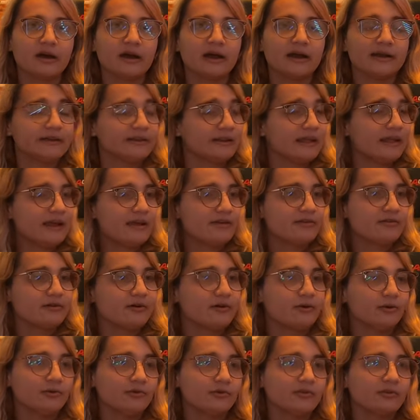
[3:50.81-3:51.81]
I like
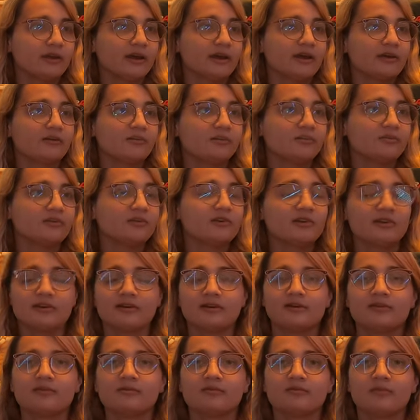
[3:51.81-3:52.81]
those games,
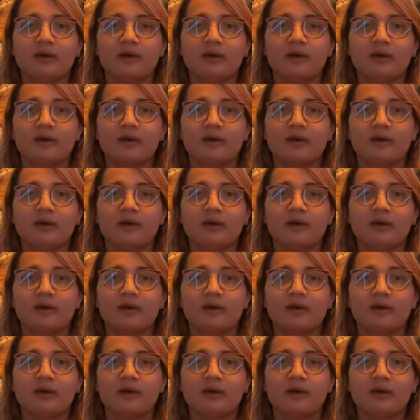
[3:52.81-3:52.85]
and